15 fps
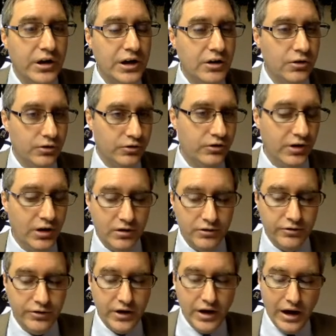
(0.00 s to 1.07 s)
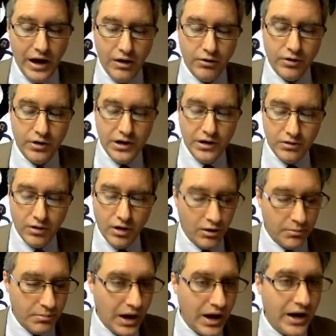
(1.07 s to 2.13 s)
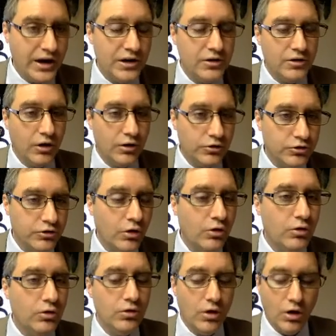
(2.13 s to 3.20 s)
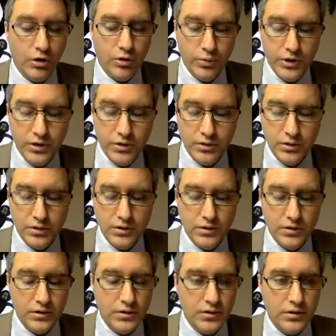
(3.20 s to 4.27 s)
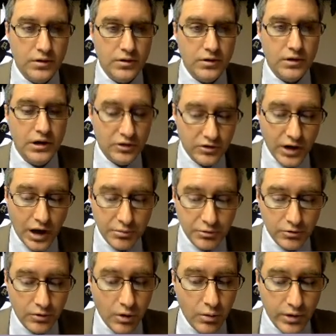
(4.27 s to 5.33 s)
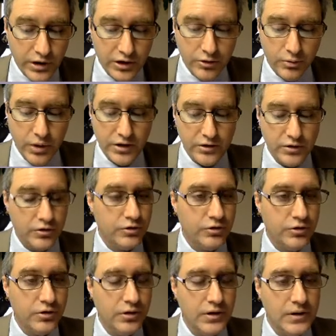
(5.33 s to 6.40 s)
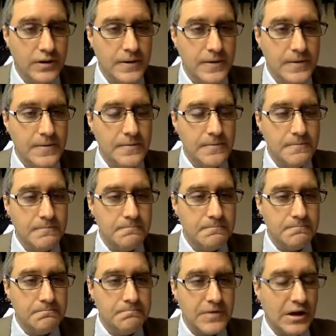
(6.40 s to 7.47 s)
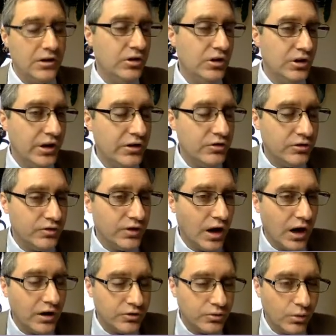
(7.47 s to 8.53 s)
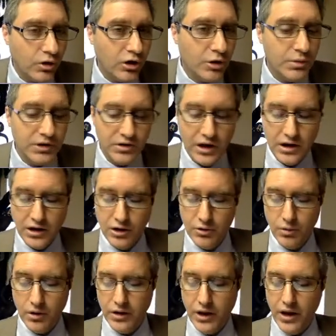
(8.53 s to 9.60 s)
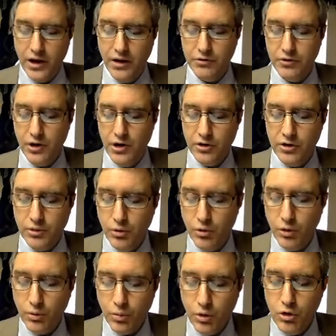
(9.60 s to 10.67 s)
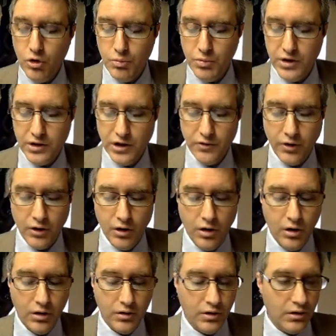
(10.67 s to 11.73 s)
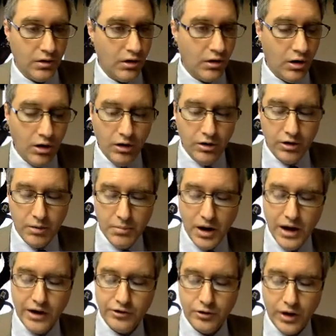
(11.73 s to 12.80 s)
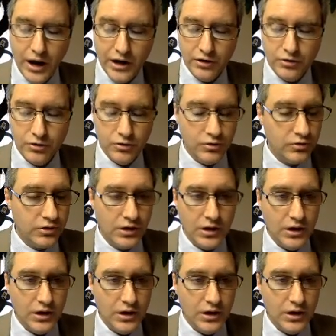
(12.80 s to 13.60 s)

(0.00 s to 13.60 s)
inner self, our inner, our mind, our soul, our will, it stops growing in the way that it should. You see, the less of God's Word we take into our lives, the more room we give our heart, uh, our heart and our mind and our attitudes